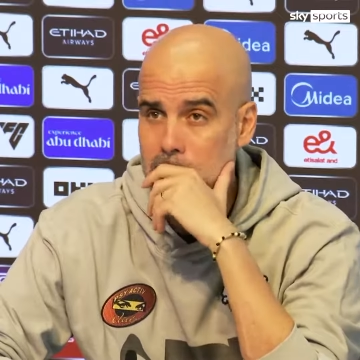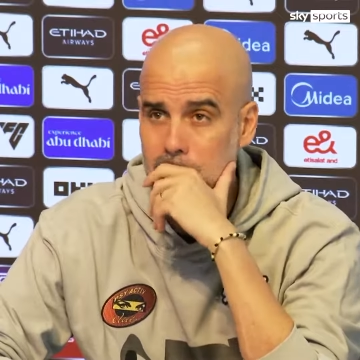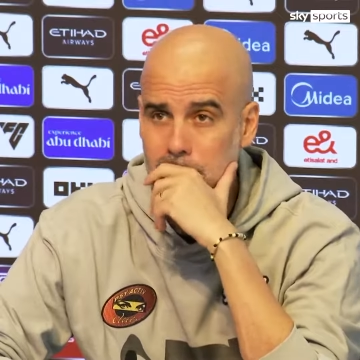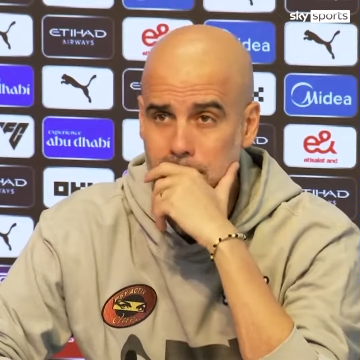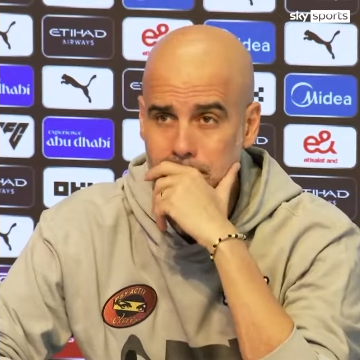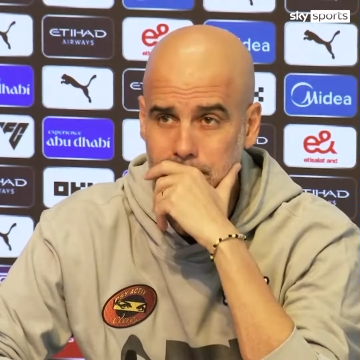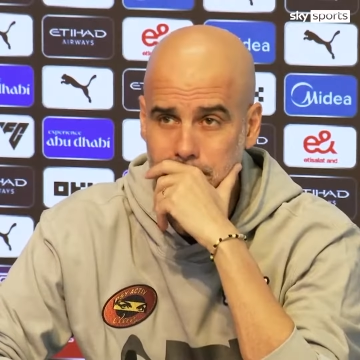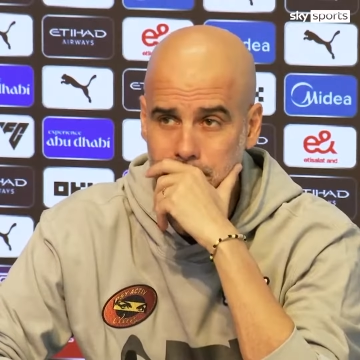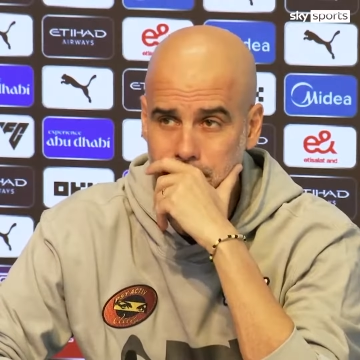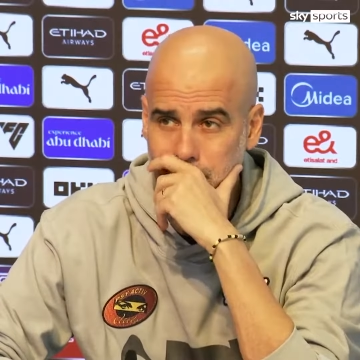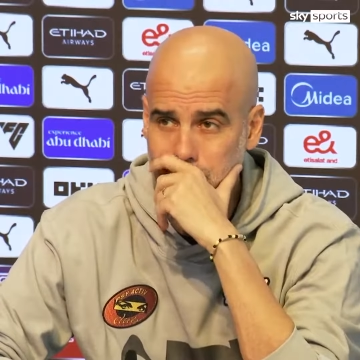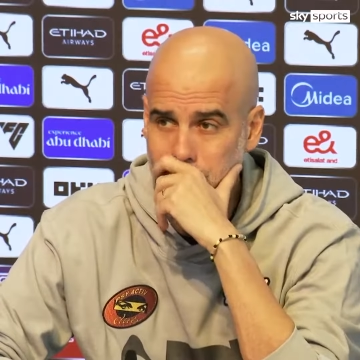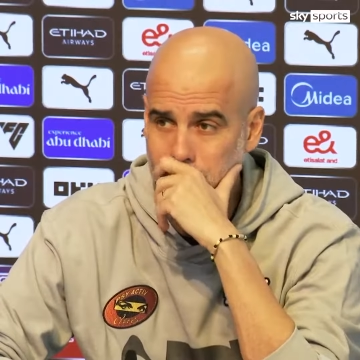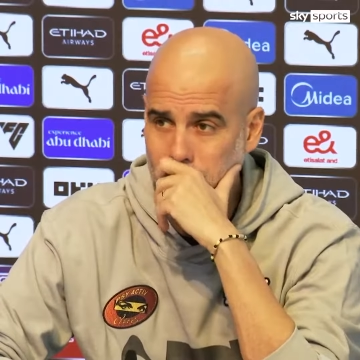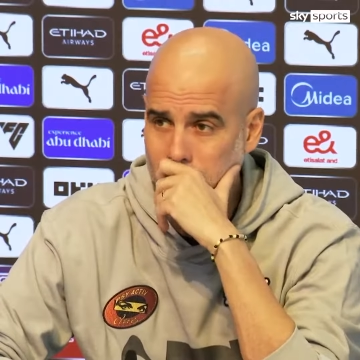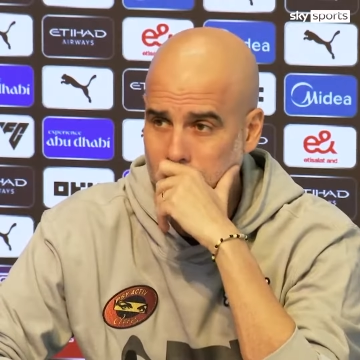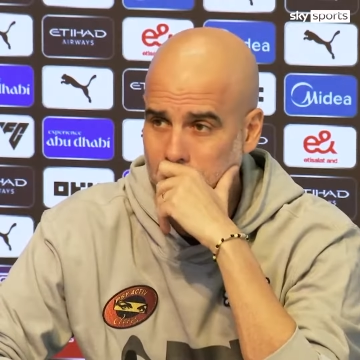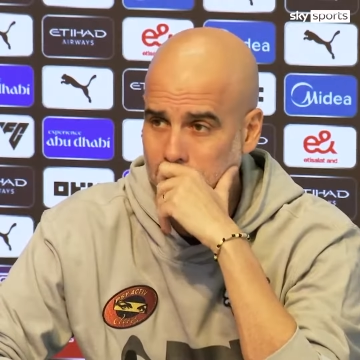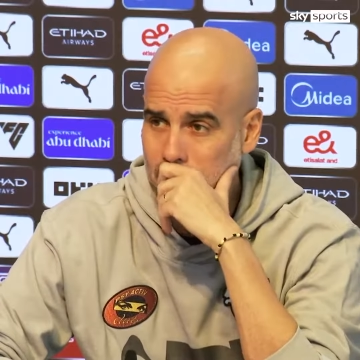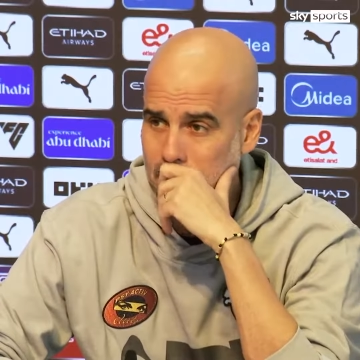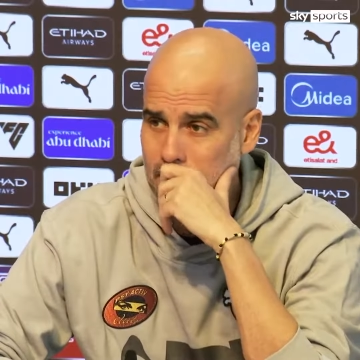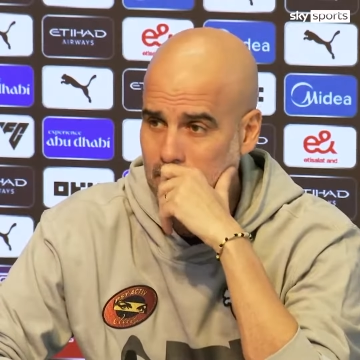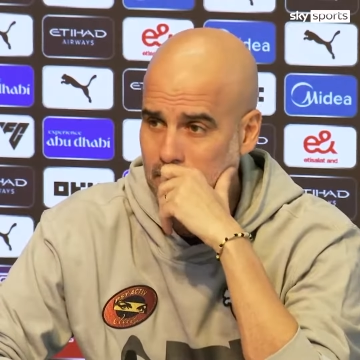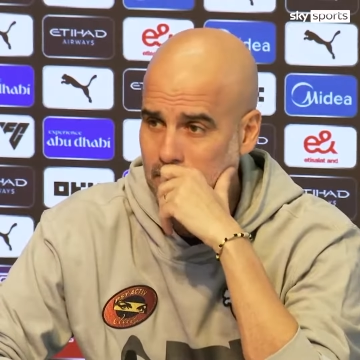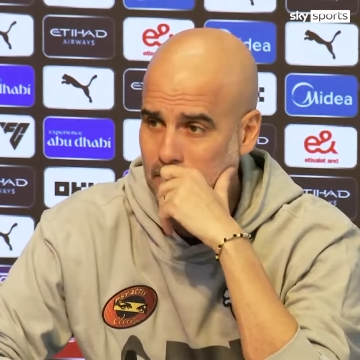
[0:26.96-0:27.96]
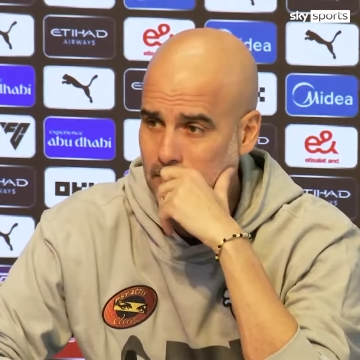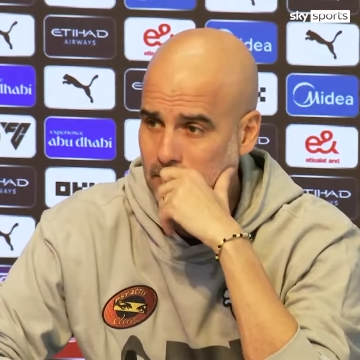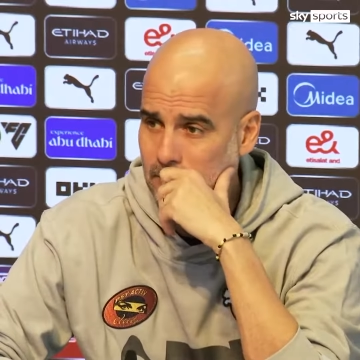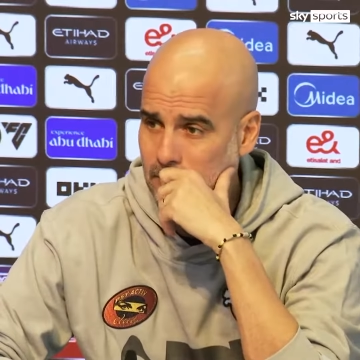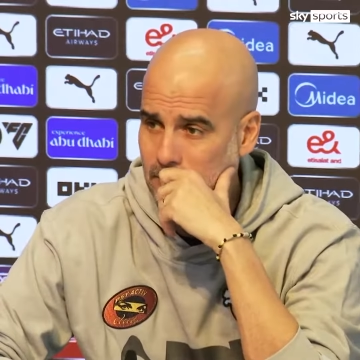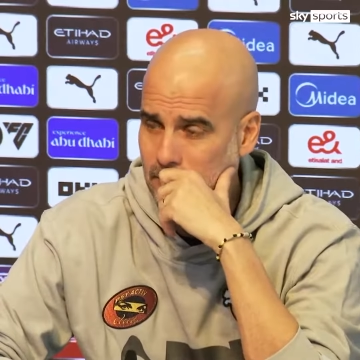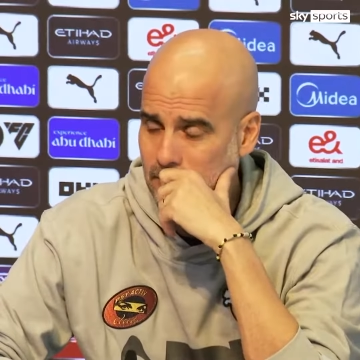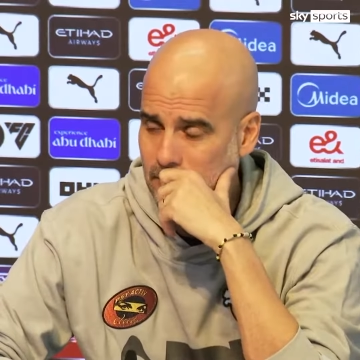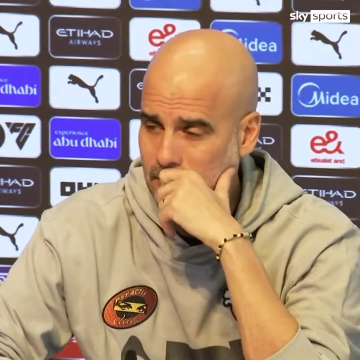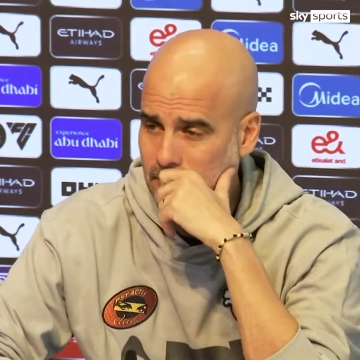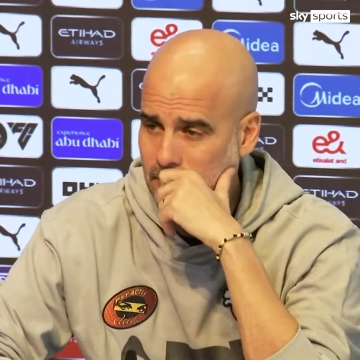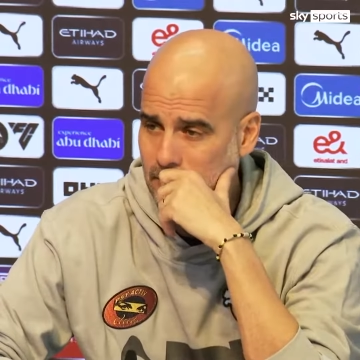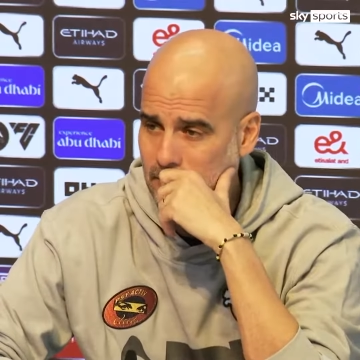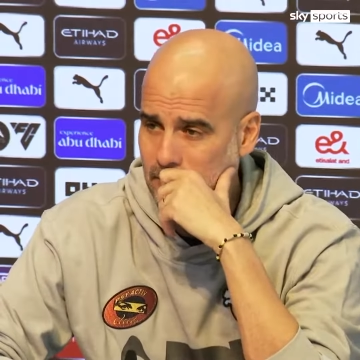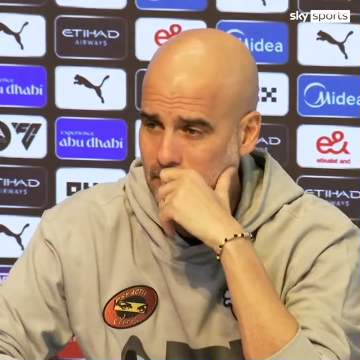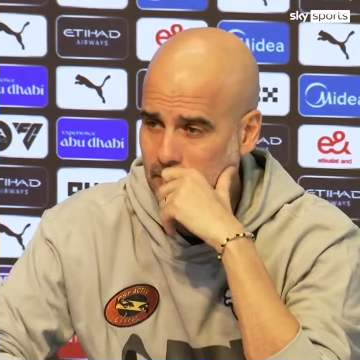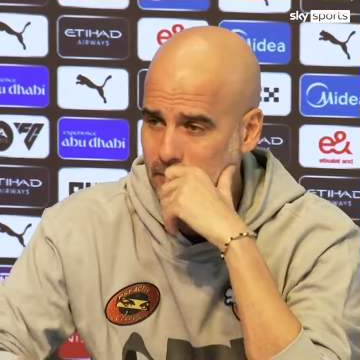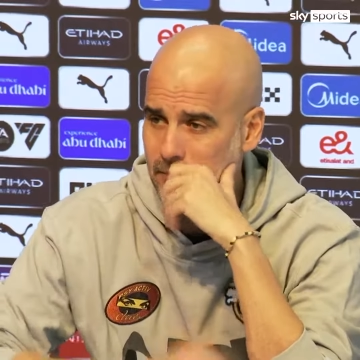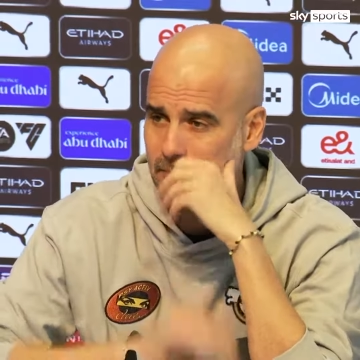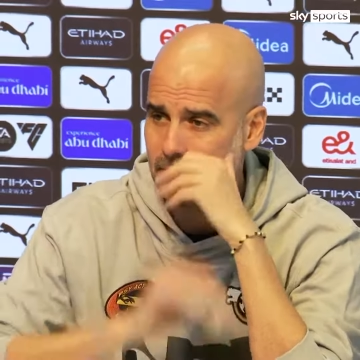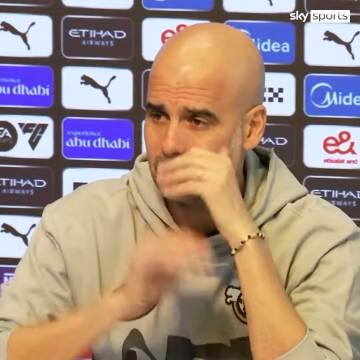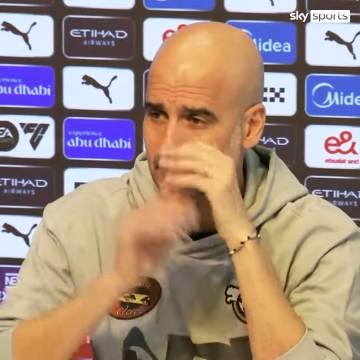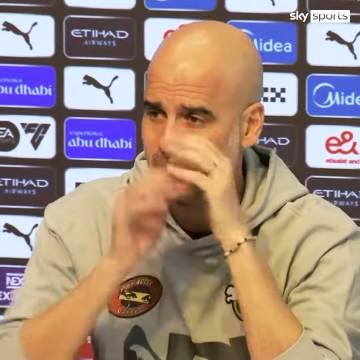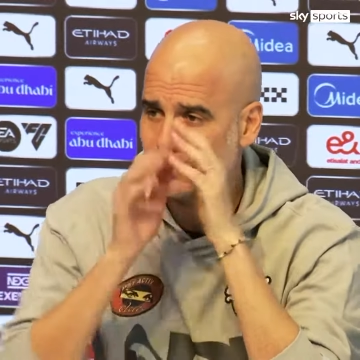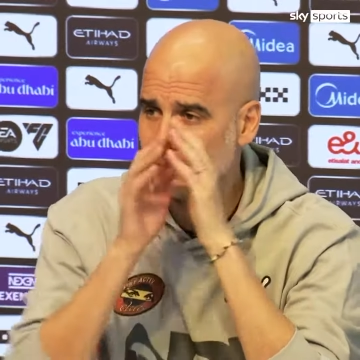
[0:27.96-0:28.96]
Hi, Pep. Um,
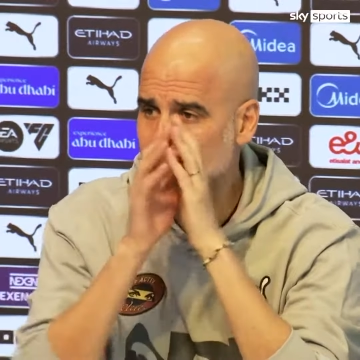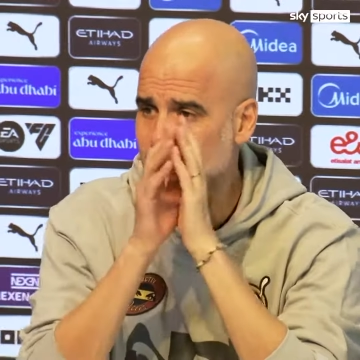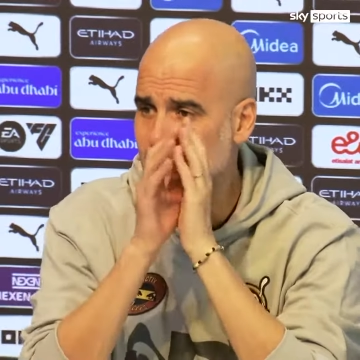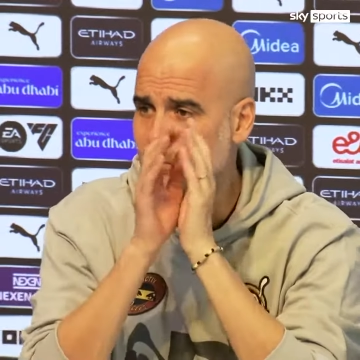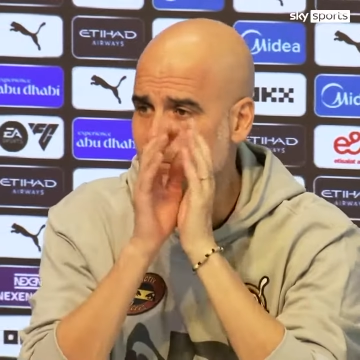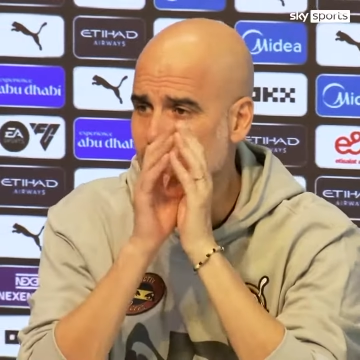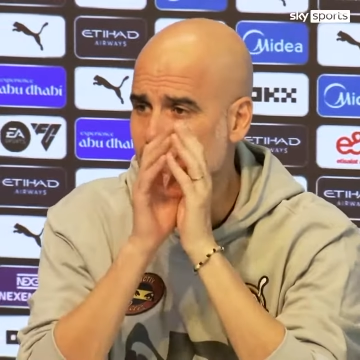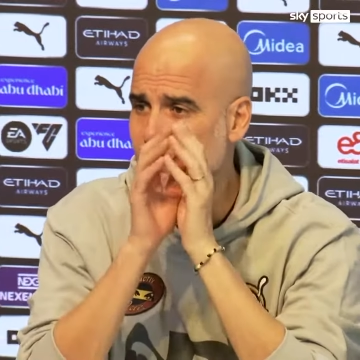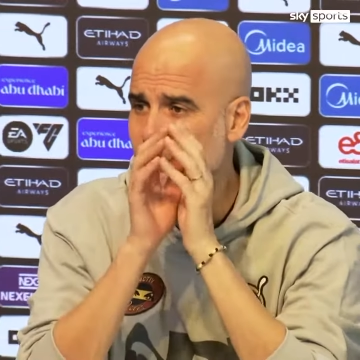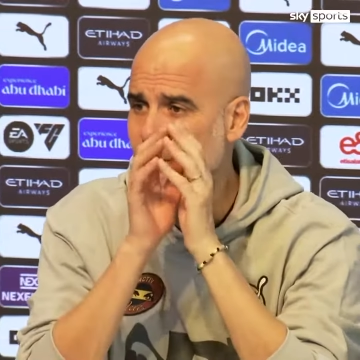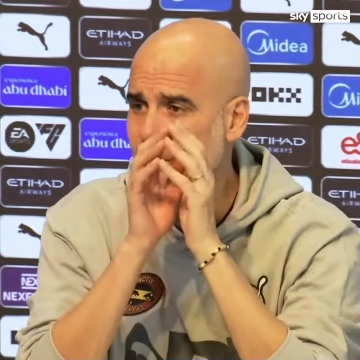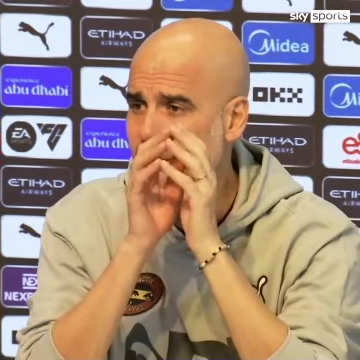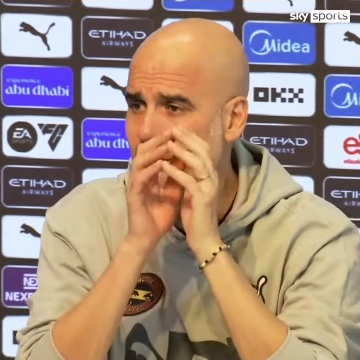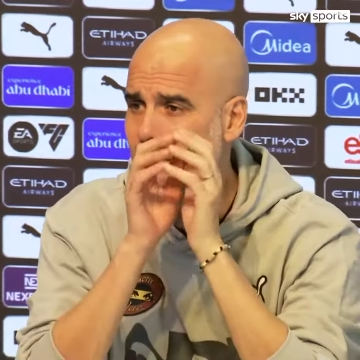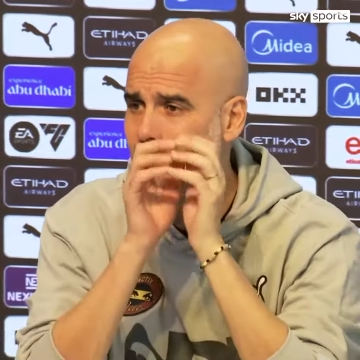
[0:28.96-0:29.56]
when you won the FA